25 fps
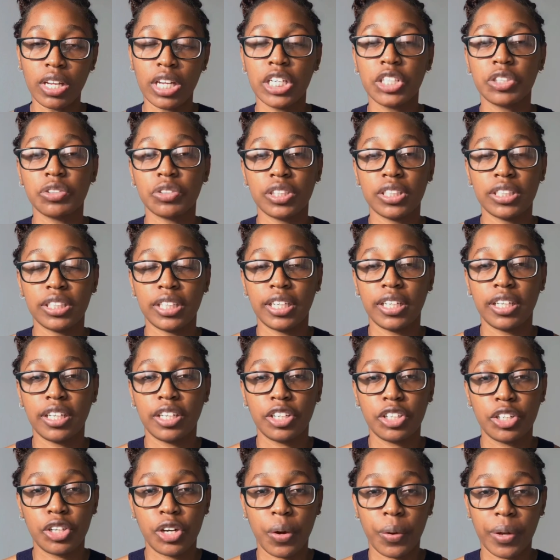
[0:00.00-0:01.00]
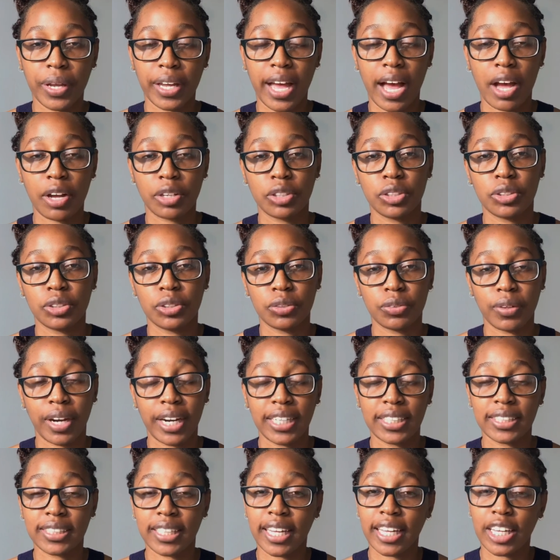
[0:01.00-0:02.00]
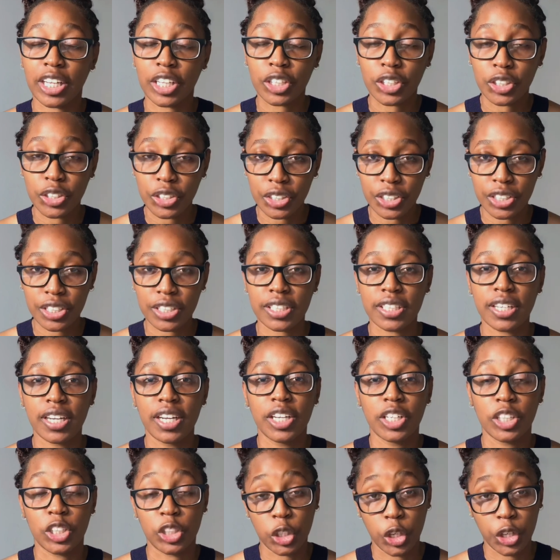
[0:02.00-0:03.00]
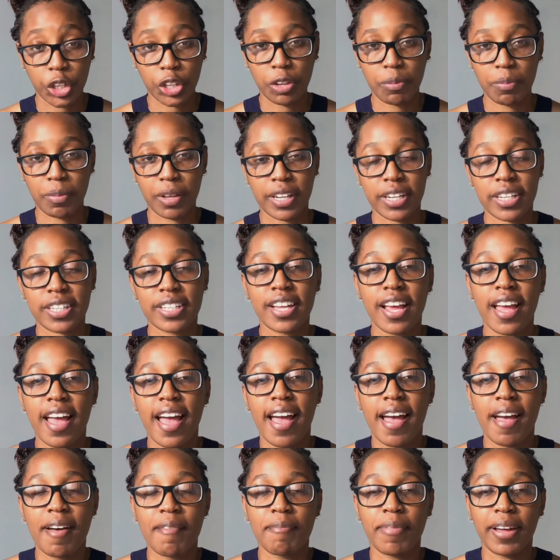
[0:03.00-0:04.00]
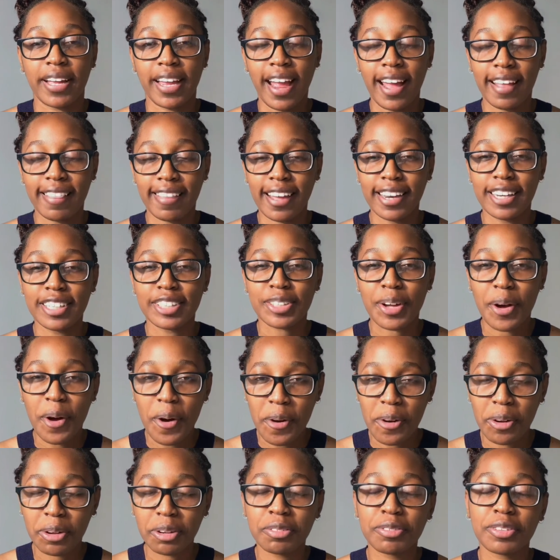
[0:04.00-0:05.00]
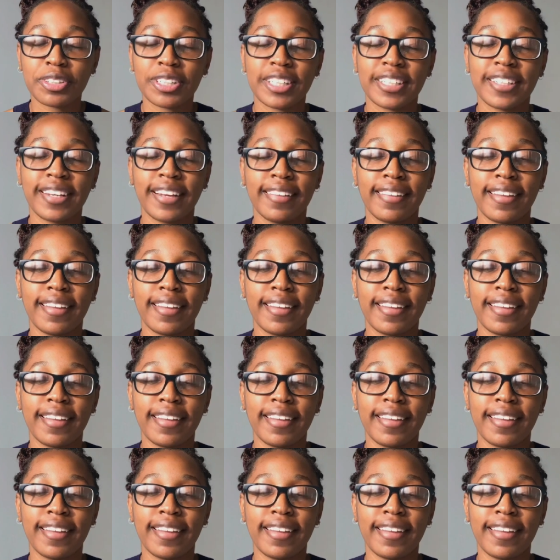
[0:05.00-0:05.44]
interested in knowing how to write a good document. But yeah, that is all for today.